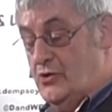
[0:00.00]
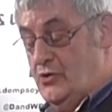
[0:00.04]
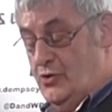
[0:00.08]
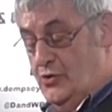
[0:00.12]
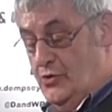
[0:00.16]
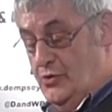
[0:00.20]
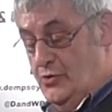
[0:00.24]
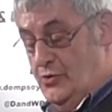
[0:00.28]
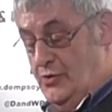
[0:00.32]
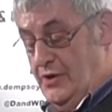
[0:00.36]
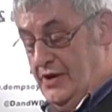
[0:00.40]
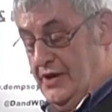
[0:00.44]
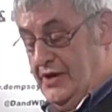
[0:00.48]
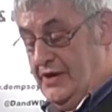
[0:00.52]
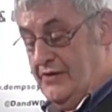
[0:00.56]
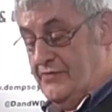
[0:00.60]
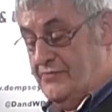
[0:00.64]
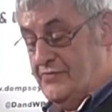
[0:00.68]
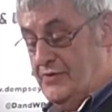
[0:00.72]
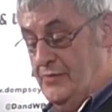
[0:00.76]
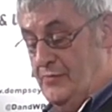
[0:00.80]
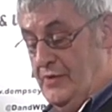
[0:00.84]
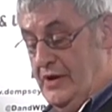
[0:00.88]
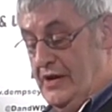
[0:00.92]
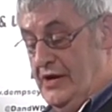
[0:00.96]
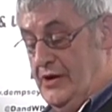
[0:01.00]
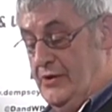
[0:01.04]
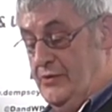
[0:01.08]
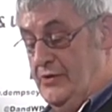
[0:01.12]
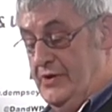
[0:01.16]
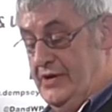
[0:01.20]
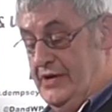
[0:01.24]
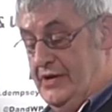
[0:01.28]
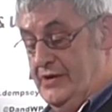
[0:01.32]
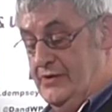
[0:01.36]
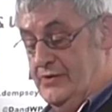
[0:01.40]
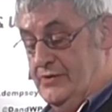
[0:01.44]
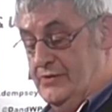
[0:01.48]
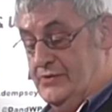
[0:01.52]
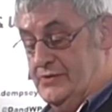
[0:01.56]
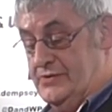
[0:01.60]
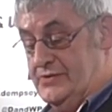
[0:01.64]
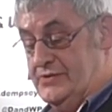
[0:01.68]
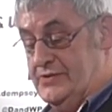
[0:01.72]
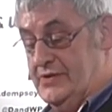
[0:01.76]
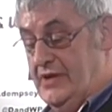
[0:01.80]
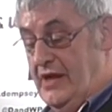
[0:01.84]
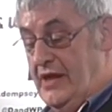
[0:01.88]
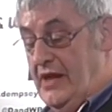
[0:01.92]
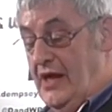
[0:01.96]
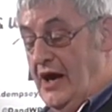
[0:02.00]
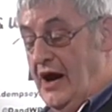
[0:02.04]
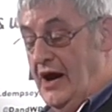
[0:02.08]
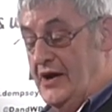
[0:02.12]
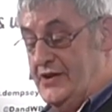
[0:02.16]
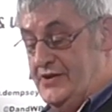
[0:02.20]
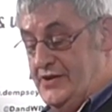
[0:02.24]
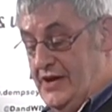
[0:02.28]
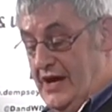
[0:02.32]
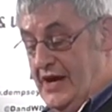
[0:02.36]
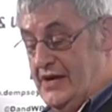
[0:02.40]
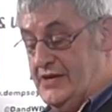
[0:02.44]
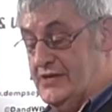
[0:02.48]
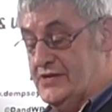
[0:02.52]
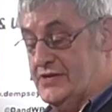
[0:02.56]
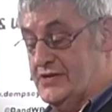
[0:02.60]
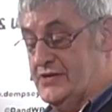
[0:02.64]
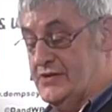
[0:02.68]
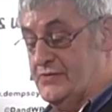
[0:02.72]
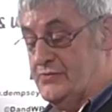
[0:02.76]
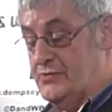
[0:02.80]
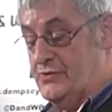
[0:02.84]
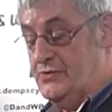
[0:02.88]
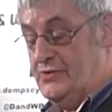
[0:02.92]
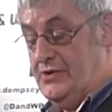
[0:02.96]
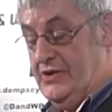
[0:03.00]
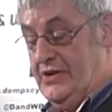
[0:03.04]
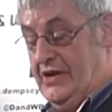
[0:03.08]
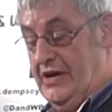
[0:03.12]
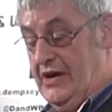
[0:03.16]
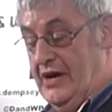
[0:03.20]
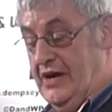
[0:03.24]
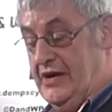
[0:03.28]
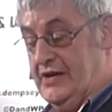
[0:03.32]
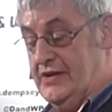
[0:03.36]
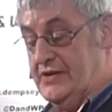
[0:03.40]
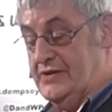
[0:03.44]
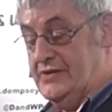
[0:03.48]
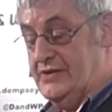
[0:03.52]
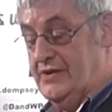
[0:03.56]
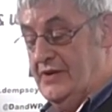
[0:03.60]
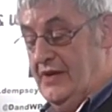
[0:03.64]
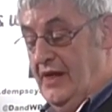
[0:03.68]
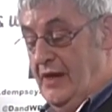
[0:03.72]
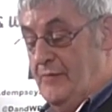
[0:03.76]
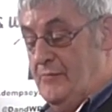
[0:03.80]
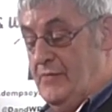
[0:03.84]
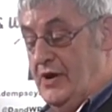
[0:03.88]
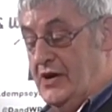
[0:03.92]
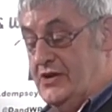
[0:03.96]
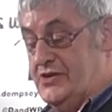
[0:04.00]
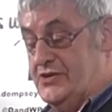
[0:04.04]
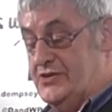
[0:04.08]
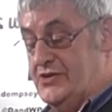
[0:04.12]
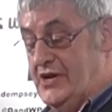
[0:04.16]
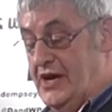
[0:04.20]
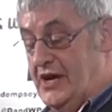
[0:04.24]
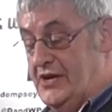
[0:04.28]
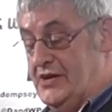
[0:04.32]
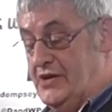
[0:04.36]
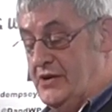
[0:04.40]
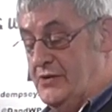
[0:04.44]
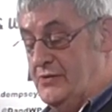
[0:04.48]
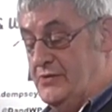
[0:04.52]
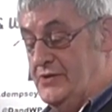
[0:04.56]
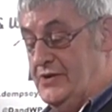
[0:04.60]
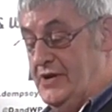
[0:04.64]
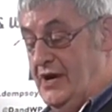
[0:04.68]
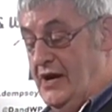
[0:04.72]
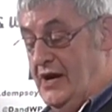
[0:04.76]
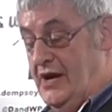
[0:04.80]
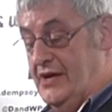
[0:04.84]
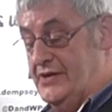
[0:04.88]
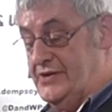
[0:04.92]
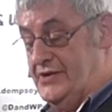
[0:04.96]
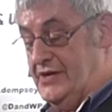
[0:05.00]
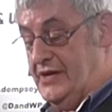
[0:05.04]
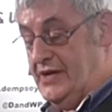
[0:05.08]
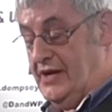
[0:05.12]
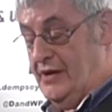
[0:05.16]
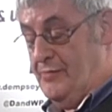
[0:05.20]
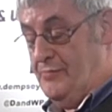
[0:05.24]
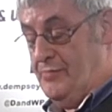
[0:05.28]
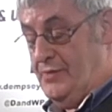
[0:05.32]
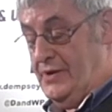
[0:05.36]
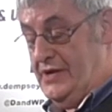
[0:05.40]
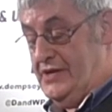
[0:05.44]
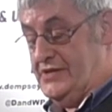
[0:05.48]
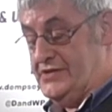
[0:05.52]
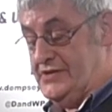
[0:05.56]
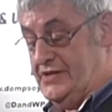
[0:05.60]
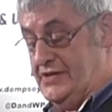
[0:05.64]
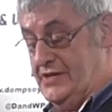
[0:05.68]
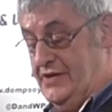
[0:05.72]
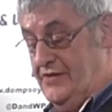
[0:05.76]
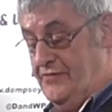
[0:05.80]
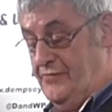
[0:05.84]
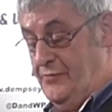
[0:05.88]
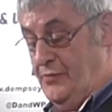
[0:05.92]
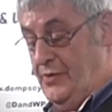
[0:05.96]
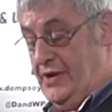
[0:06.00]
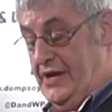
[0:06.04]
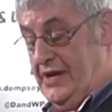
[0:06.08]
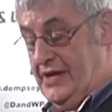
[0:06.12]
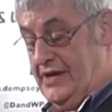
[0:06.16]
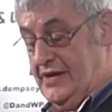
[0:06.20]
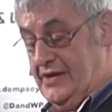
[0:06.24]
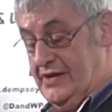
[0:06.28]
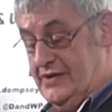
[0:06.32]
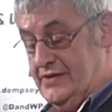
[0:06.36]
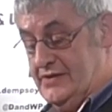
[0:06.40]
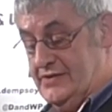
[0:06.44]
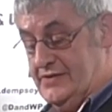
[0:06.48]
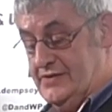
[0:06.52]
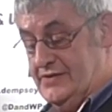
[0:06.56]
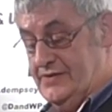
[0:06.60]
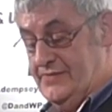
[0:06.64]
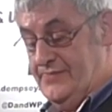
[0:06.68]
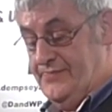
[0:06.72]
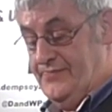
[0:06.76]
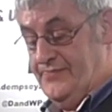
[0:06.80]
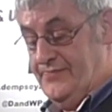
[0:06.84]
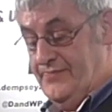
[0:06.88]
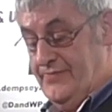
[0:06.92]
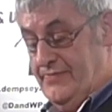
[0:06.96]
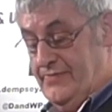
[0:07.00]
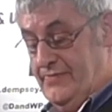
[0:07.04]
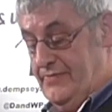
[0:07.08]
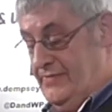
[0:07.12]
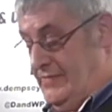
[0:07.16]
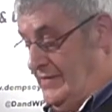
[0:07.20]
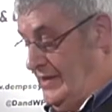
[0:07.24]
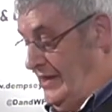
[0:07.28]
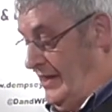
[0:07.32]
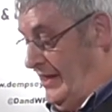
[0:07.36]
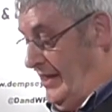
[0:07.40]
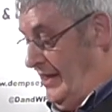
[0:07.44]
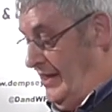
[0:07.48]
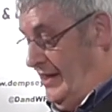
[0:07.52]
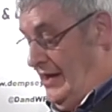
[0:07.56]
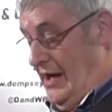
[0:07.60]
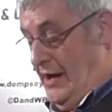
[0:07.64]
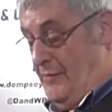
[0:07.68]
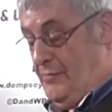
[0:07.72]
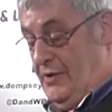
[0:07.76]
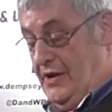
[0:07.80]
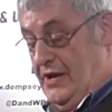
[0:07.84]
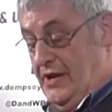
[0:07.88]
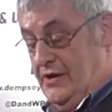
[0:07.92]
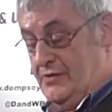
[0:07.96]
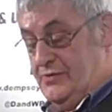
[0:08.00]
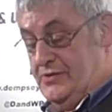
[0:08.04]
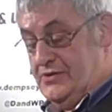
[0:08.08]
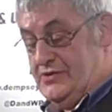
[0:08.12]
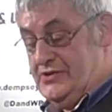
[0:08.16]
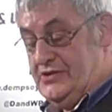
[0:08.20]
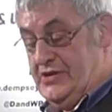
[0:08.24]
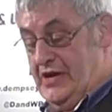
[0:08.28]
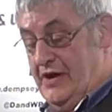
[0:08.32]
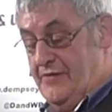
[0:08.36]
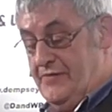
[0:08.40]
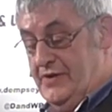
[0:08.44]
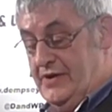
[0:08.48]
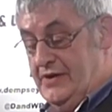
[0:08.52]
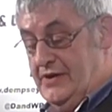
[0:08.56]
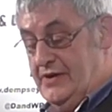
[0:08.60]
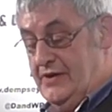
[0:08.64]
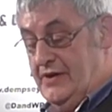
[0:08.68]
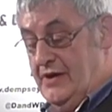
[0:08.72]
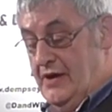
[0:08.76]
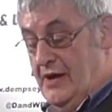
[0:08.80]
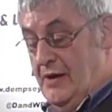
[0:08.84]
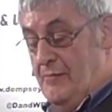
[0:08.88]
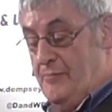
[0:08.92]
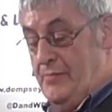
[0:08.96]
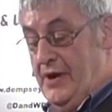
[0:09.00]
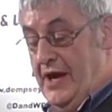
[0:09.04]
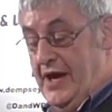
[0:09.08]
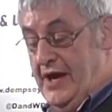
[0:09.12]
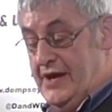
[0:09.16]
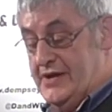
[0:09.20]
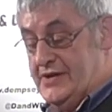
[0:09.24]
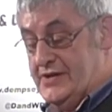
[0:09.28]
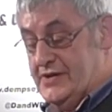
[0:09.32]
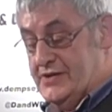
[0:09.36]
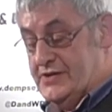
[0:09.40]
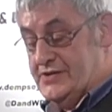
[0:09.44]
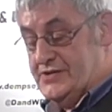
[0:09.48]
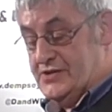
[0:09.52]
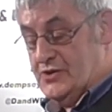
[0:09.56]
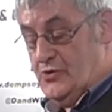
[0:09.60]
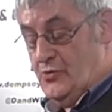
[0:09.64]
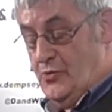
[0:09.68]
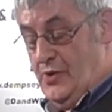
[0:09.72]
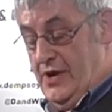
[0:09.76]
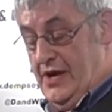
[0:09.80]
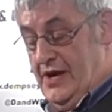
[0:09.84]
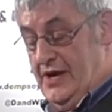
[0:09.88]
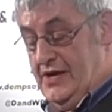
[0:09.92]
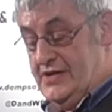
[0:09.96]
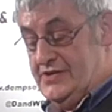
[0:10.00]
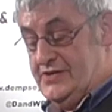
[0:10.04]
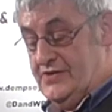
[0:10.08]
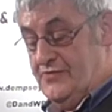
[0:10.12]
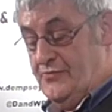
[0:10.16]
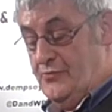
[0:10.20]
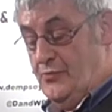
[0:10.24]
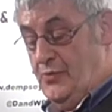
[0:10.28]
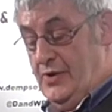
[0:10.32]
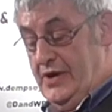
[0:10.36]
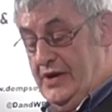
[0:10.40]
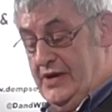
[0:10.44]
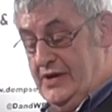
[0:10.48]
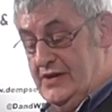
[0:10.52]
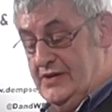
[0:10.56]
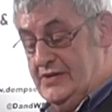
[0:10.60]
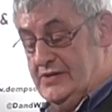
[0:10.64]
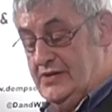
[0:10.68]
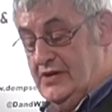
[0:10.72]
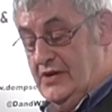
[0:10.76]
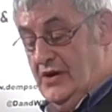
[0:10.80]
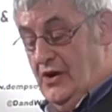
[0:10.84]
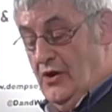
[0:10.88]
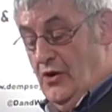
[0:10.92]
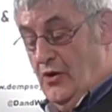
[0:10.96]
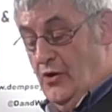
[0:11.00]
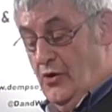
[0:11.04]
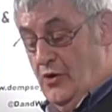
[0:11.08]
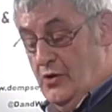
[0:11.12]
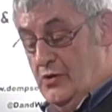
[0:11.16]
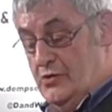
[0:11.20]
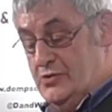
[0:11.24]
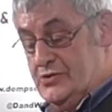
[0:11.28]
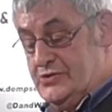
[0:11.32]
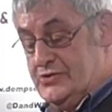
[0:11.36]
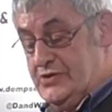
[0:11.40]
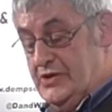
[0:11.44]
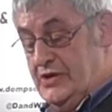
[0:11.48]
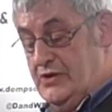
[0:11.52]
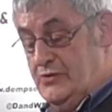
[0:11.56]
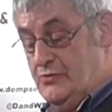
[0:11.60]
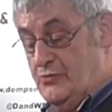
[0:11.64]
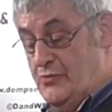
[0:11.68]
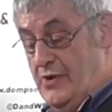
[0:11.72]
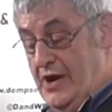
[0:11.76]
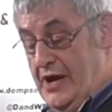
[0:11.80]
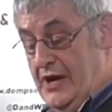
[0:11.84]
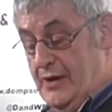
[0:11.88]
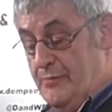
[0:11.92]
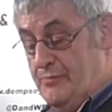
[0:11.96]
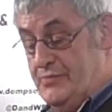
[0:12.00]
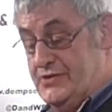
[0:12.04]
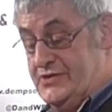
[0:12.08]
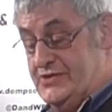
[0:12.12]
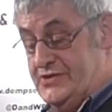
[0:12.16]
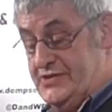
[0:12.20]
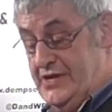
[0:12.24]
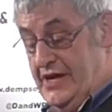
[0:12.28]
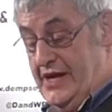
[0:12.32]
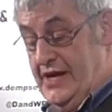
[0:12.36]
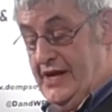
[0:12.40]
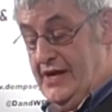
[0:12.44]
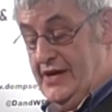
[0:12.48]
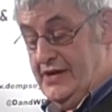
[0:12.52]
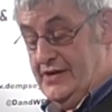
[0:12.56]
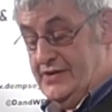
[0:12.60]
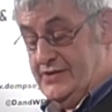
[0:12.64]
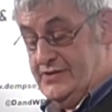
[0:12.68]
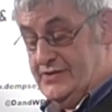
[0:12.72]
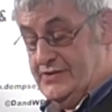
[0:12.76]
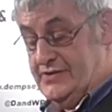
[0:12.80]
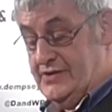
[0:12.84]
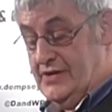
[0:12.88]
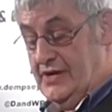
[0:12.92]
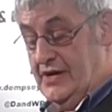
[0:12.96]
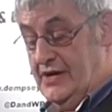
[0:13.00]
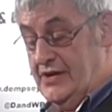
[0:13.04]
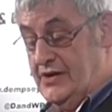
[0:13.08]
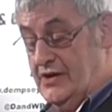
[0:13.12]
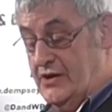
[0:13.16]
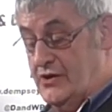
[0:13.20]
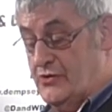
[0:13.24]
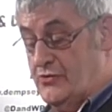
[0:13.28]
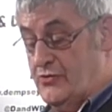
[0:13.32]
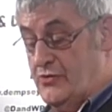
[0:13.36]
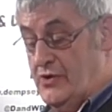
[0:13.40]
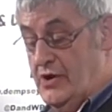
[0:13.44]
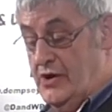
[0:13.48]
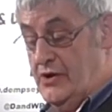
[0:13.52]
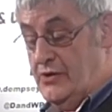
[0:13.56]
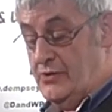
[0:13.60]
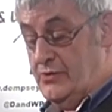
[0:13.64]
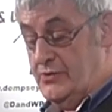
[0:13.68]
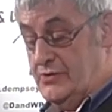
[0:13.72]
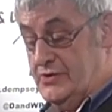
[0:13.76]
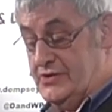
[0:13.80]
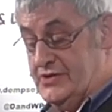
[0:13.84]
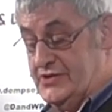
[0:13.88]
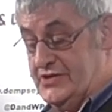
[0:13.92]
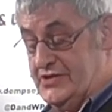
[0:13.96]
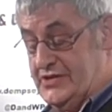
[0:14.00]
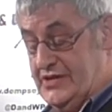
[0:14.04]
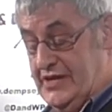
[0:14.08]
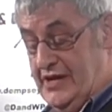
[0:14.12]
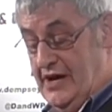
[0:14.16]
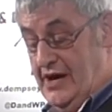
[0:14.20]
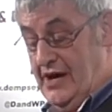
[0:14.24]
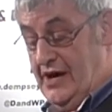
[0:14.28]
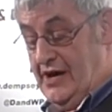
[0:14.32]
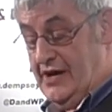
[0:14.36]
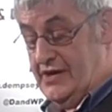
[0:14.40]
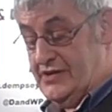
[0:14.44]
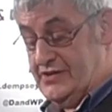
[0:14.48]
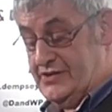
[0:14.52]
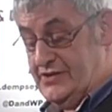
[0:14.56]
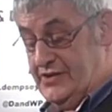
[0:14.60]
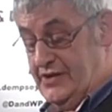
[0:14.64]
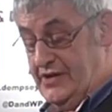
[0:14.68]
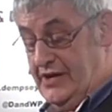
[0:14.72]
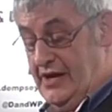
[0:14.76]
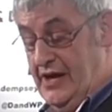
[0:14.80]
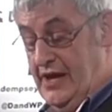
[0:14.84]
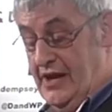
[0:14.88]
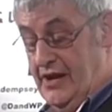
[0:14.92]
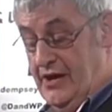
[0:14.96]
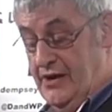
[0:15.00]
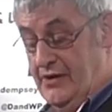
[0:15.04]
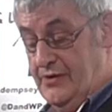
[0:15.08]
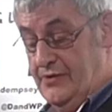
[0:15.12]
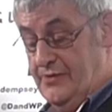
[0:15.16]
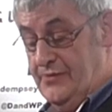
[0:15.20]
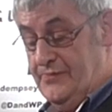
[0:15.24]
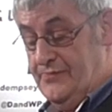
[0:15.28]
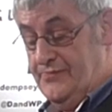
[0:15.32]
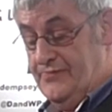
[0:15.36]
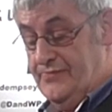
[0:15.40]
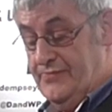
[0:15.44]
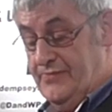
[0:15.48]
cooling from low hills, I dash through the night, my shadow darting a blizzard of wings. And below the Shevin, pet squares of wheat, oilseed rape sears, and a crow scars the yellow.